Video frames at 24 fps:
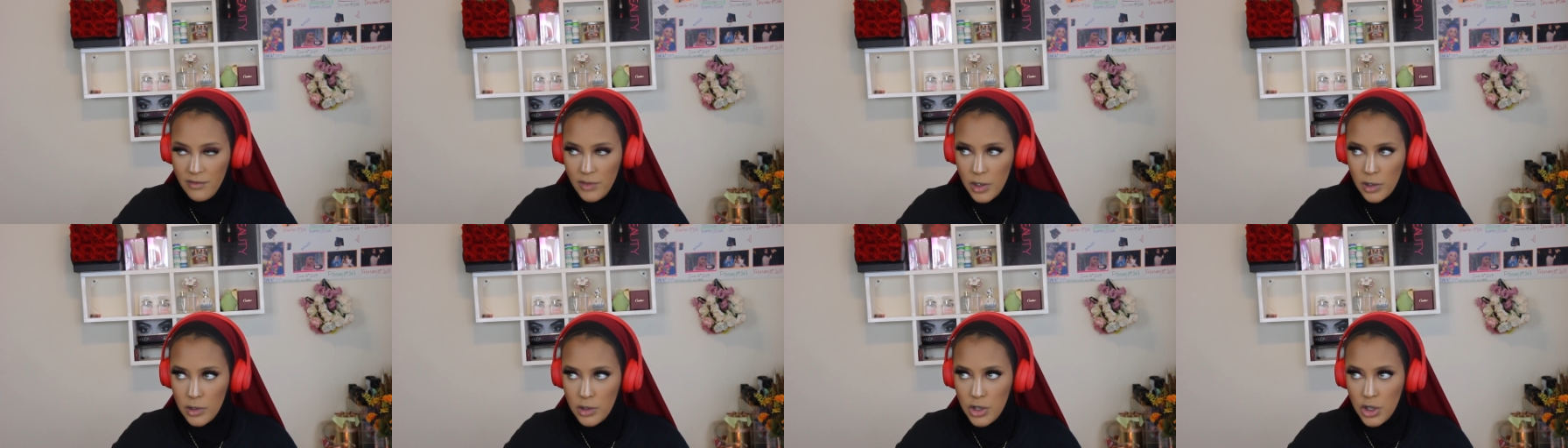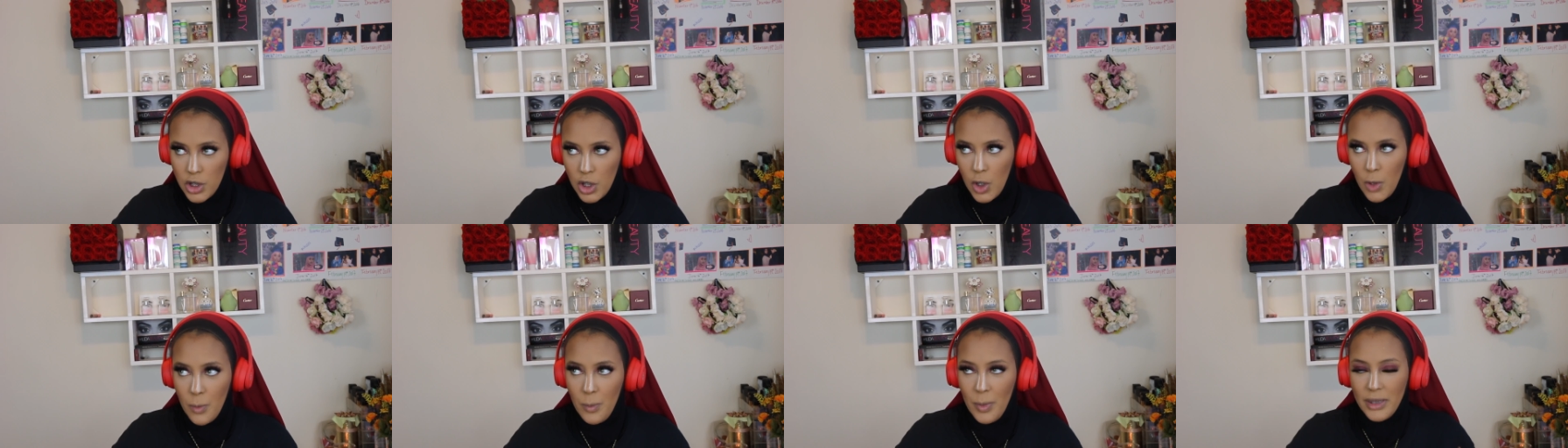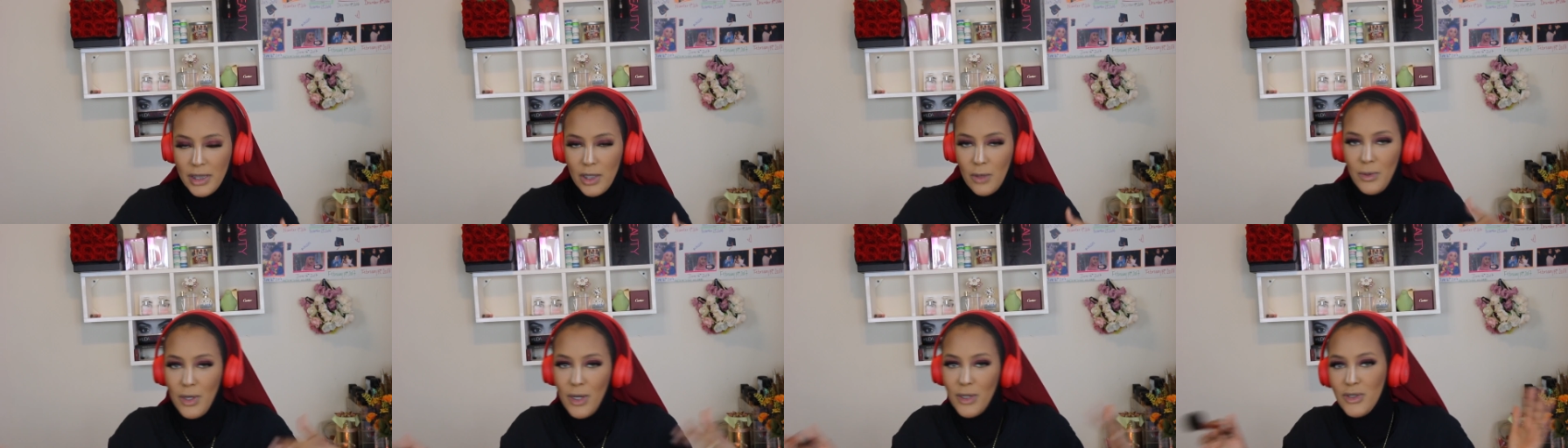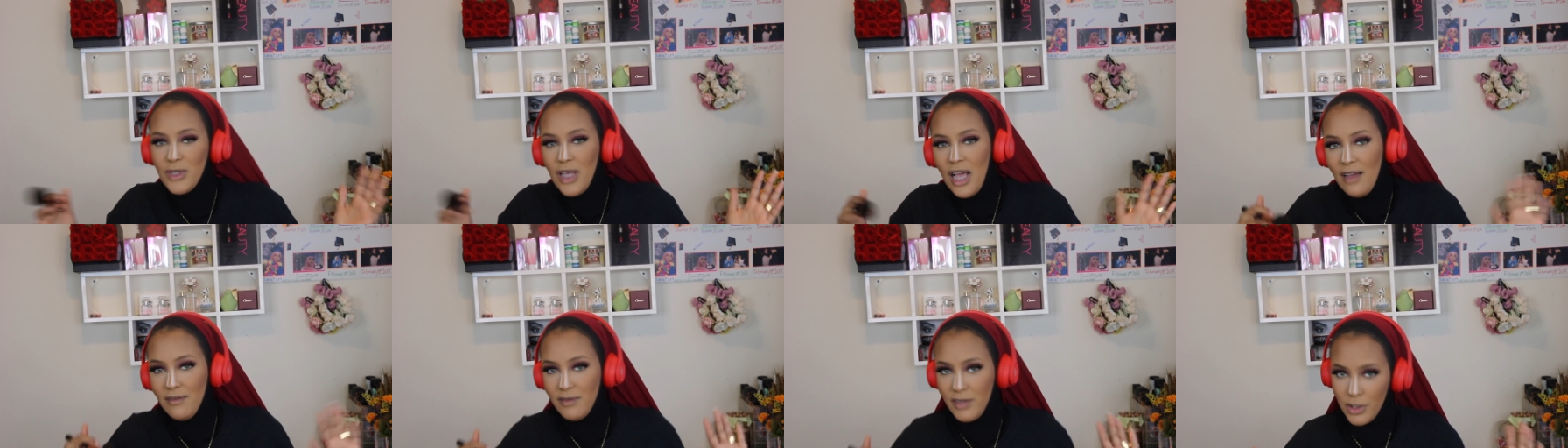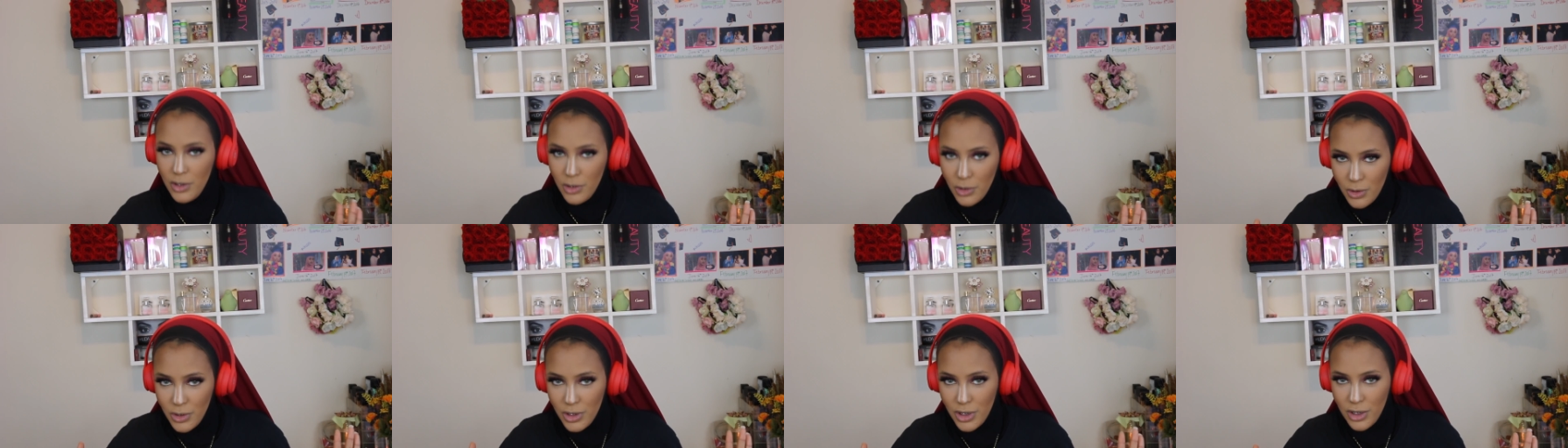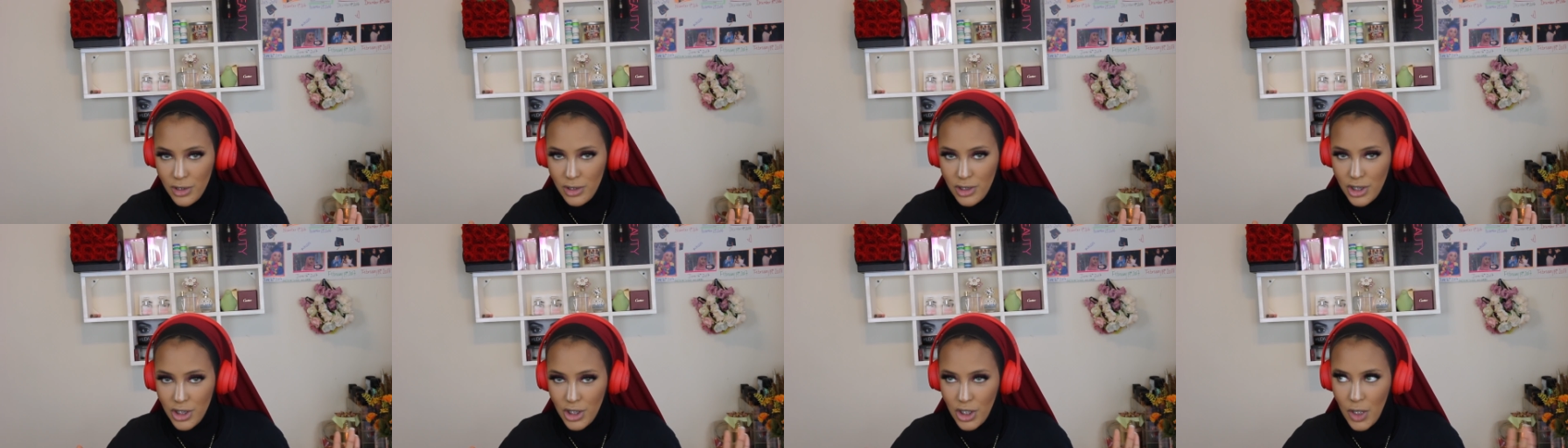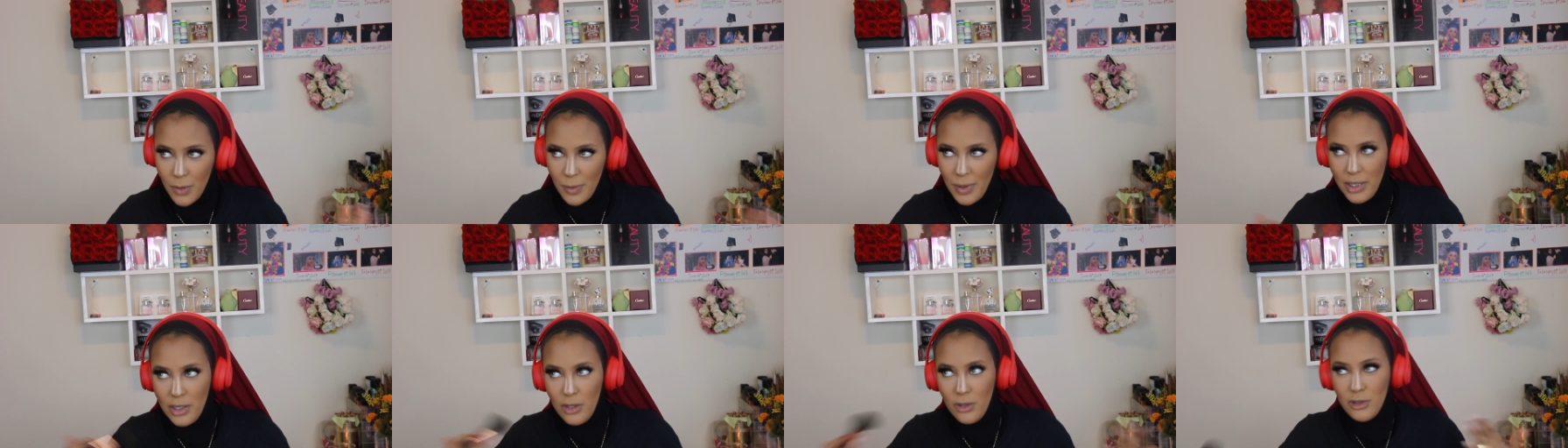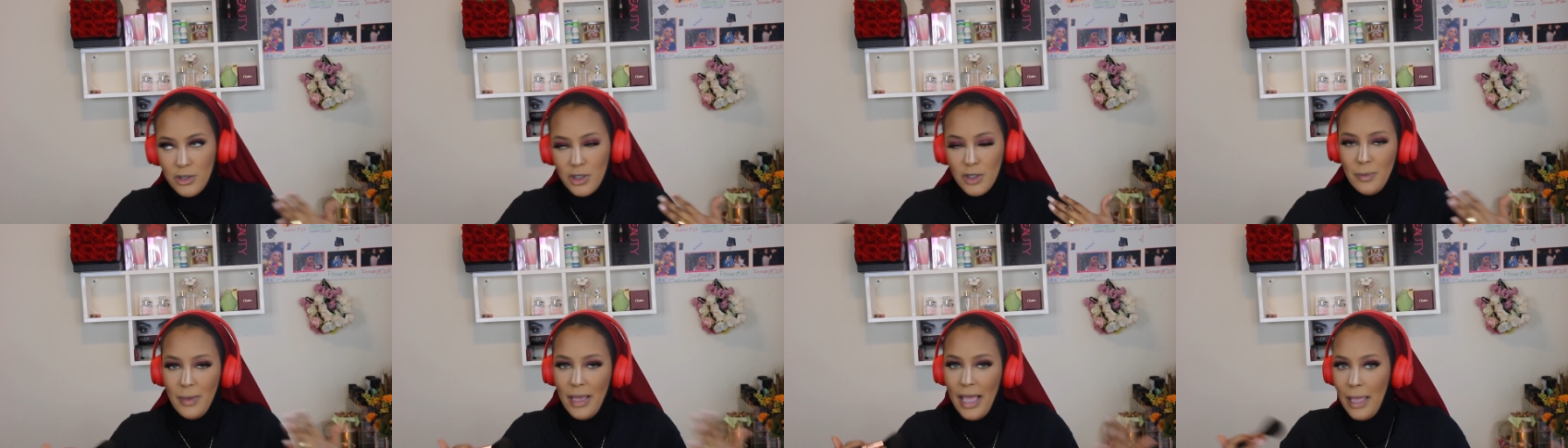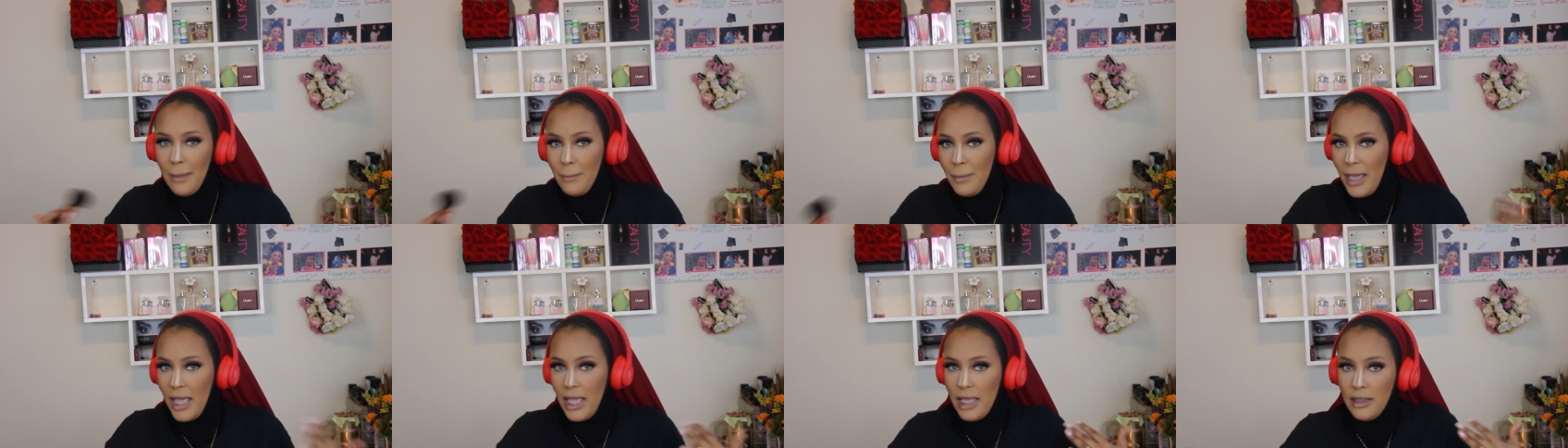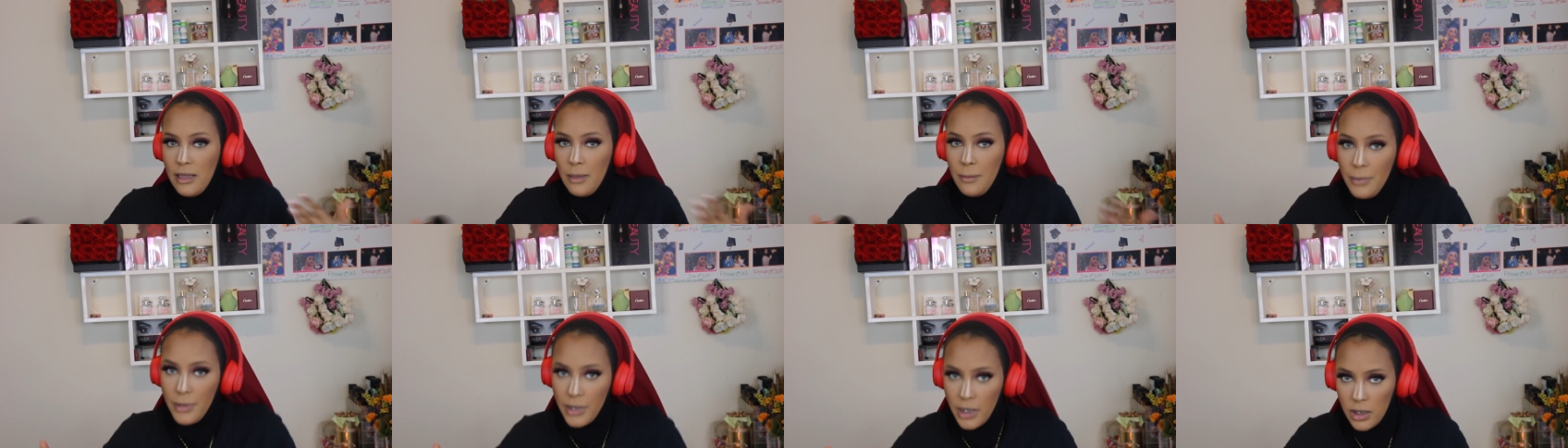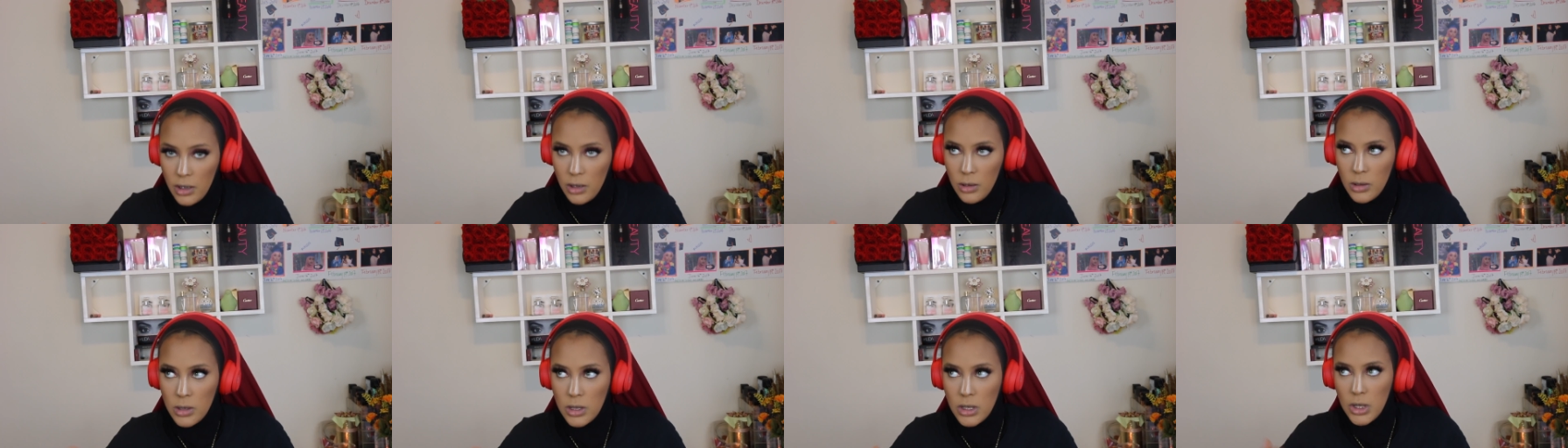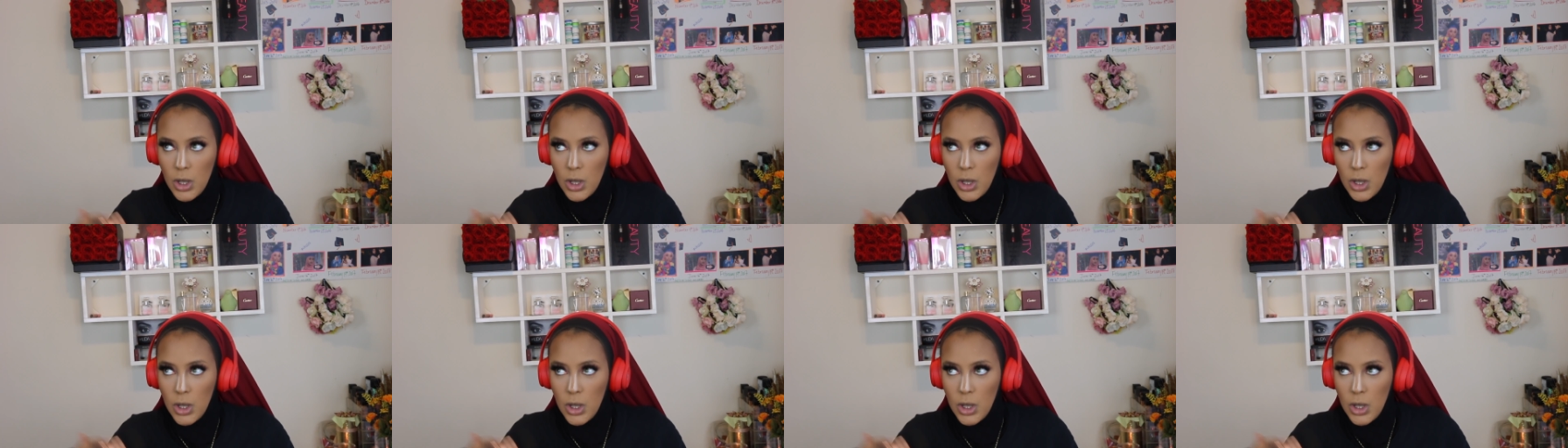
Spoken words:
of YouTube, but then we also have to do YouTube, and YouTube ain't paying the bills,